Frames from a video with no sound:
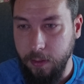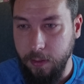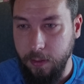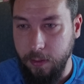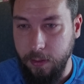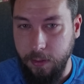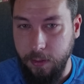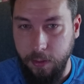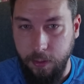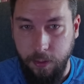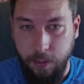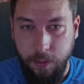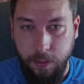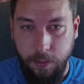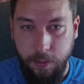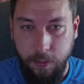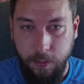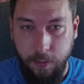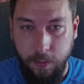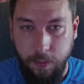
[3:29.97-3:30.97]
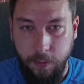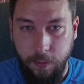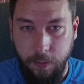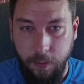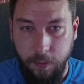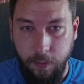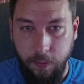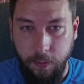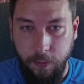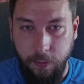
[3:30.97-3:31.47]
So
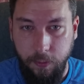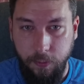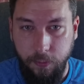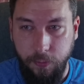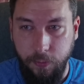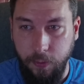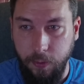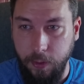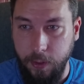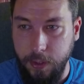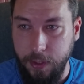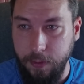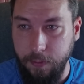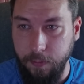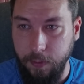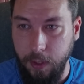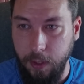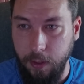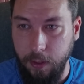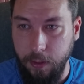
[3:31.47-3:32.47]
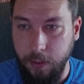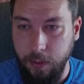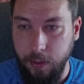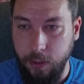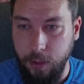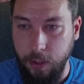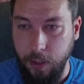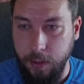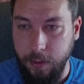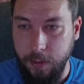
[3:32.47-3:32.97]
first, we are
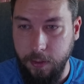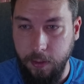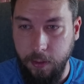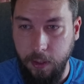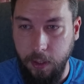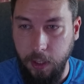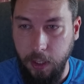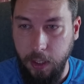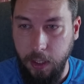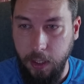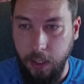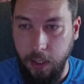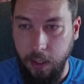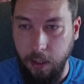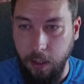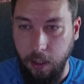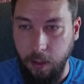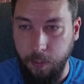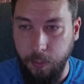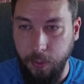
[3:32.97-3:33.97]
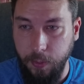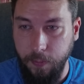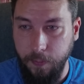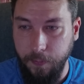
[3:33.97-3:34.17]
just cleaning up